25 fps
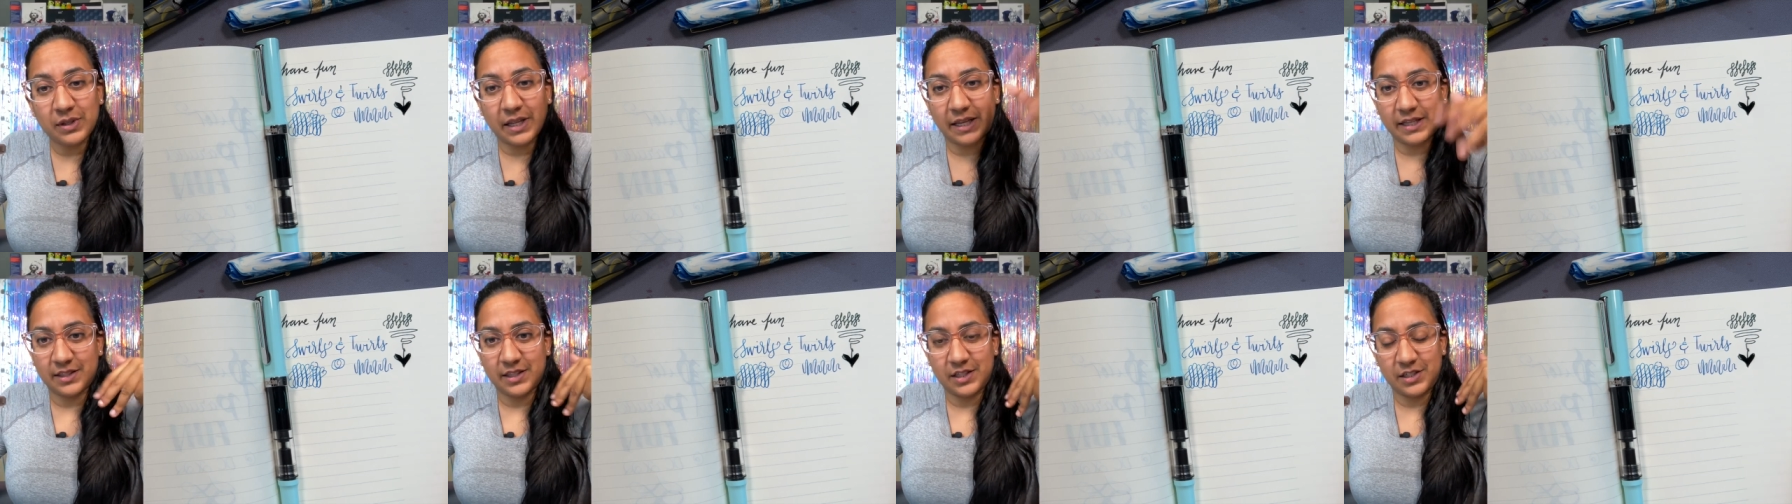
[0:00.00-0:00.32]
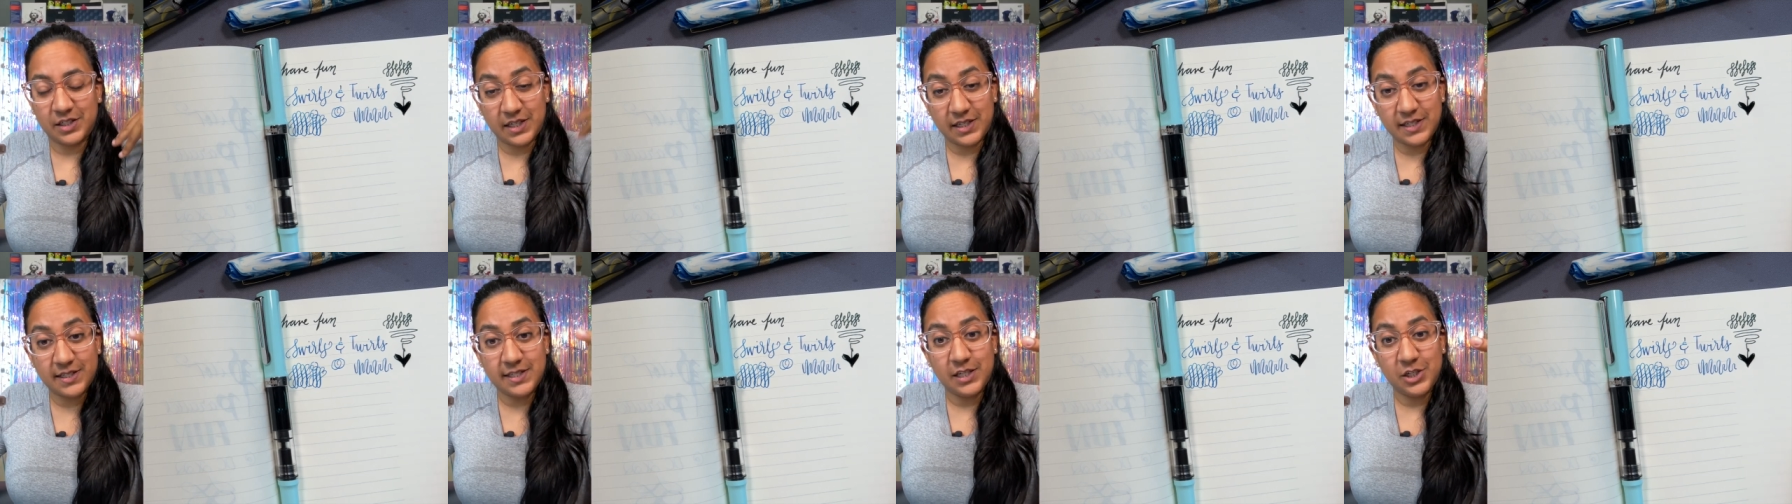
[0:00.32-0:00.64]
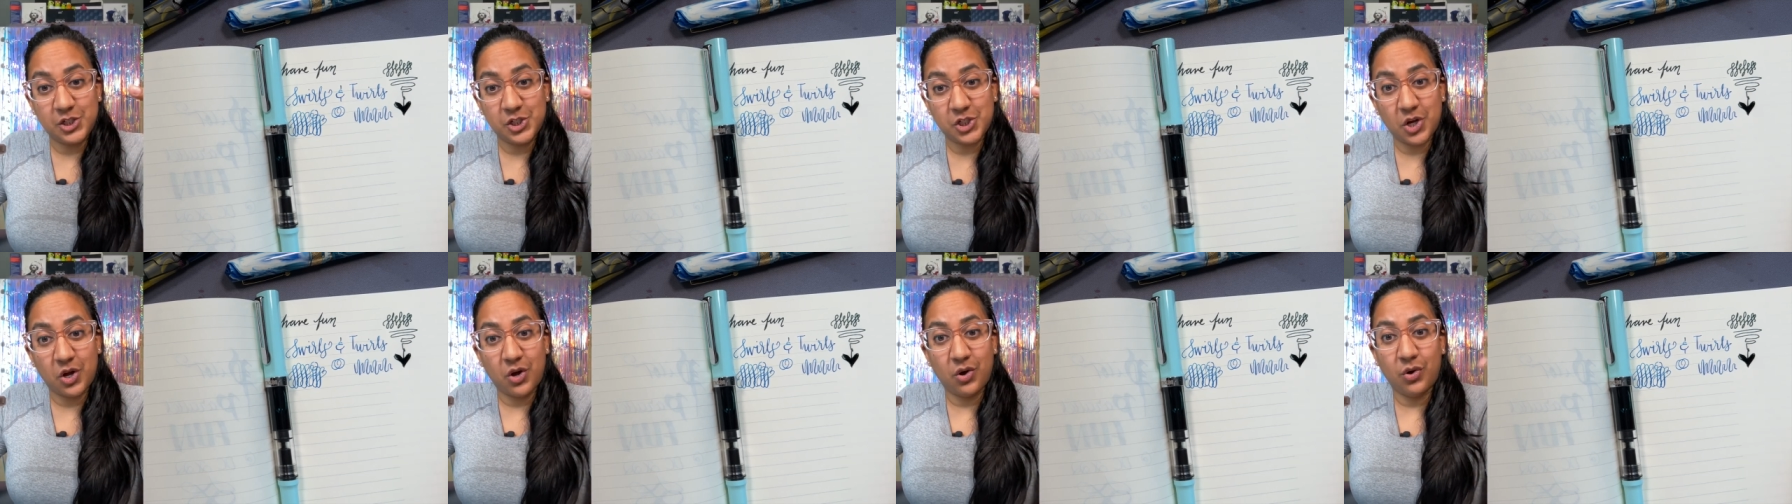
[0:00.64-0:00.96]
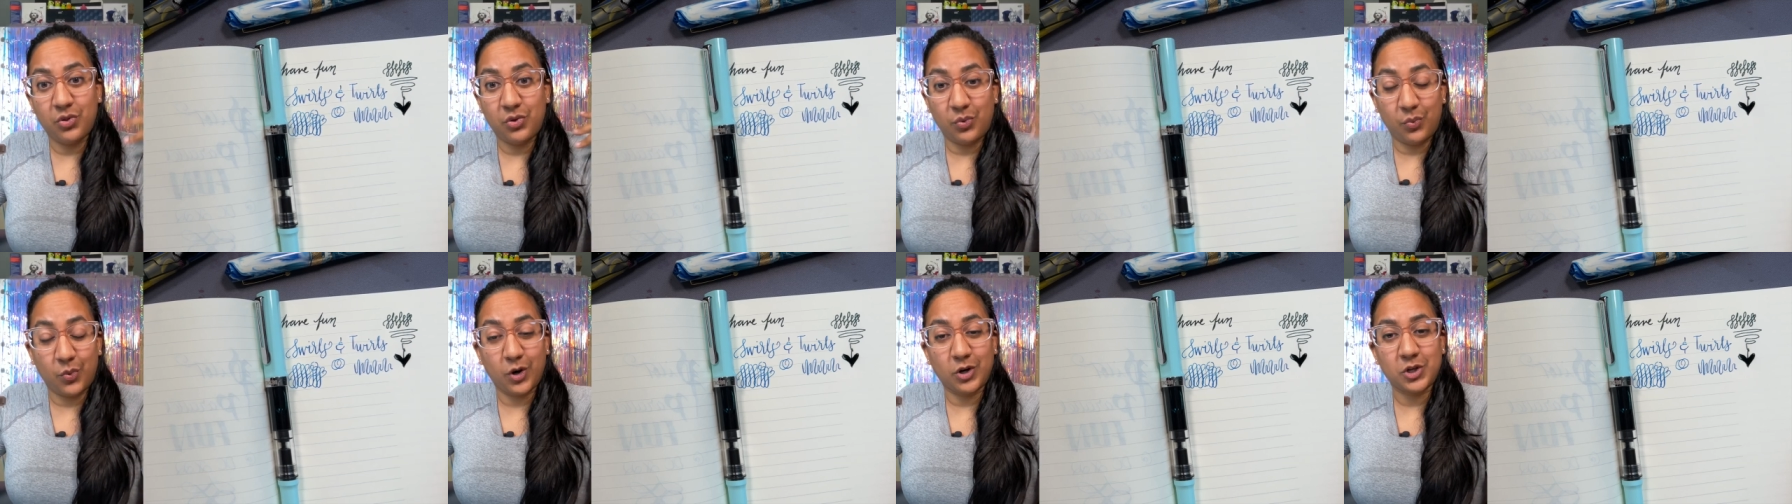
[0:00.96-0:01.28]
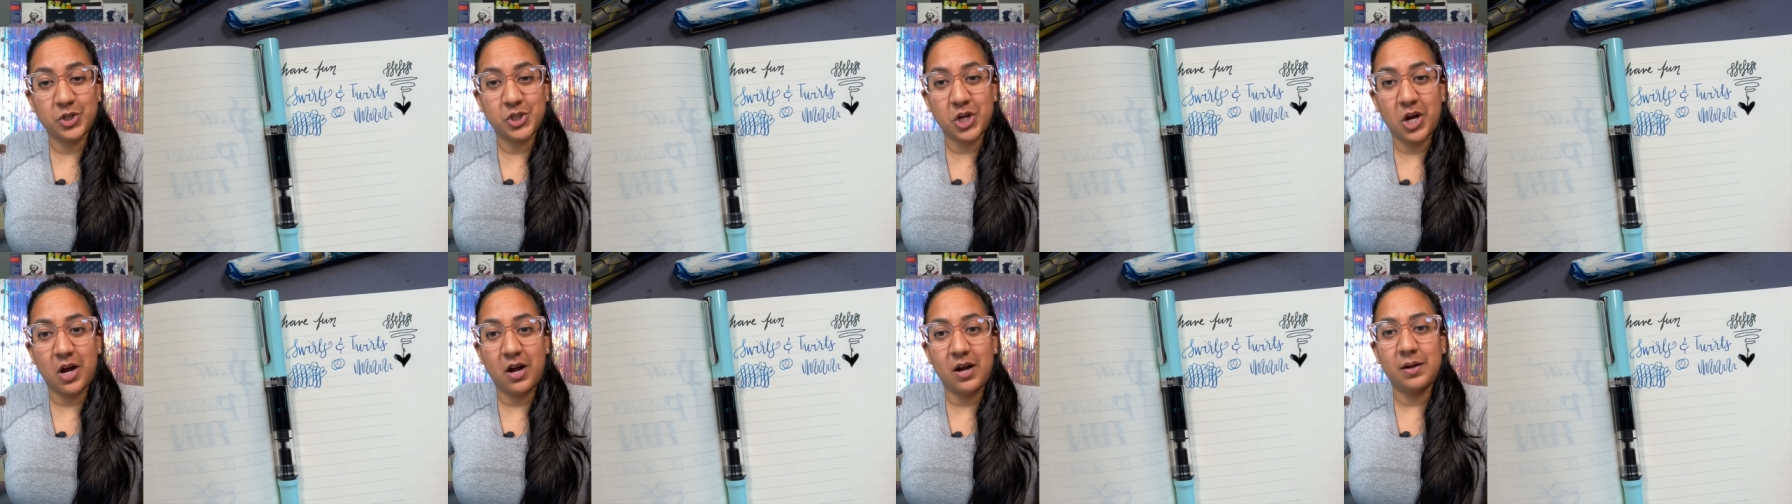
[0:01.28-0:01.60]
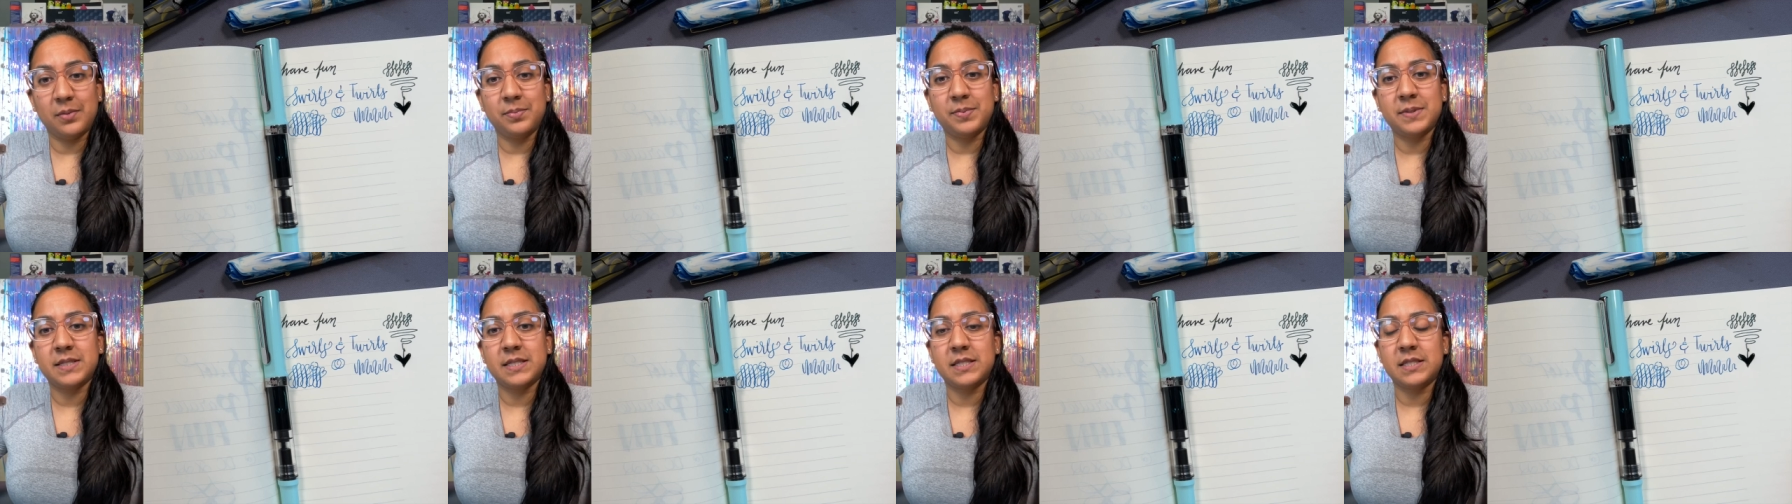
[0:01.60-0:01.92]
like the DC show, the
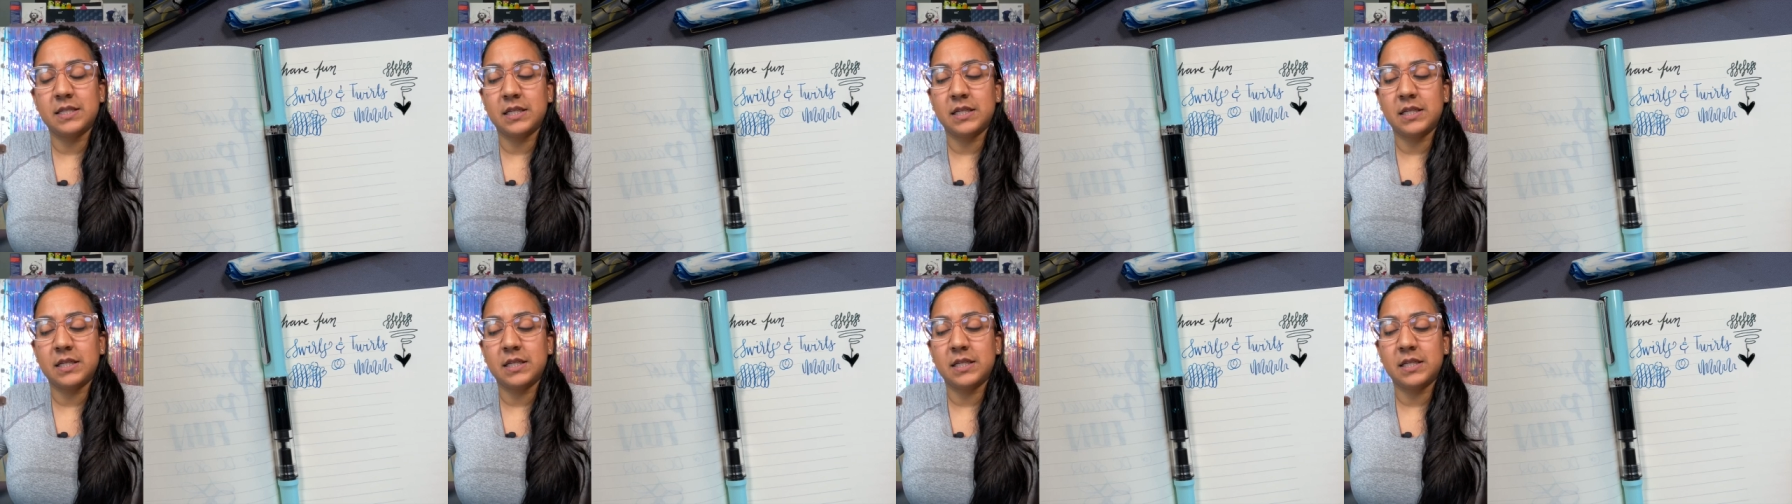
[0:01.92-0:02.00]
workshops,